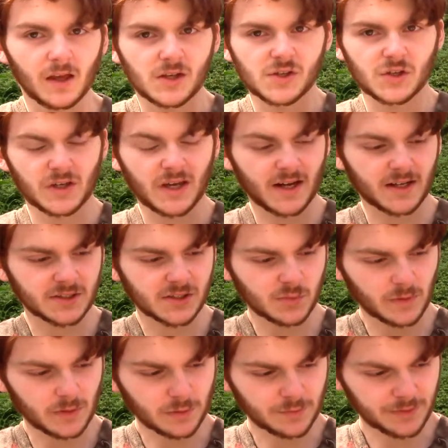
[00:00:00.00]
So yeah, I
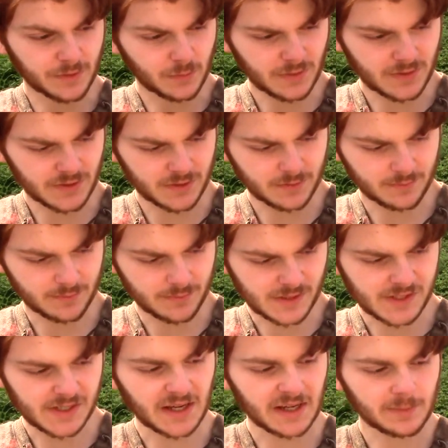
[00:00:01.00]
just went over it with some
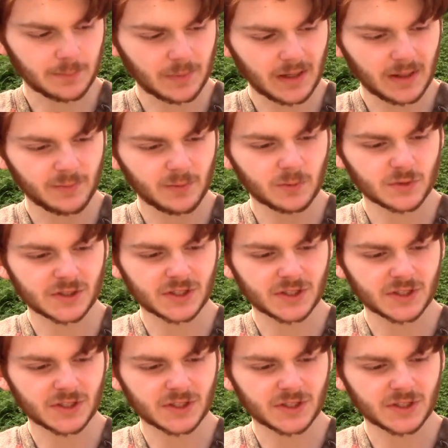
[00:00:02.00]
sandpaper, which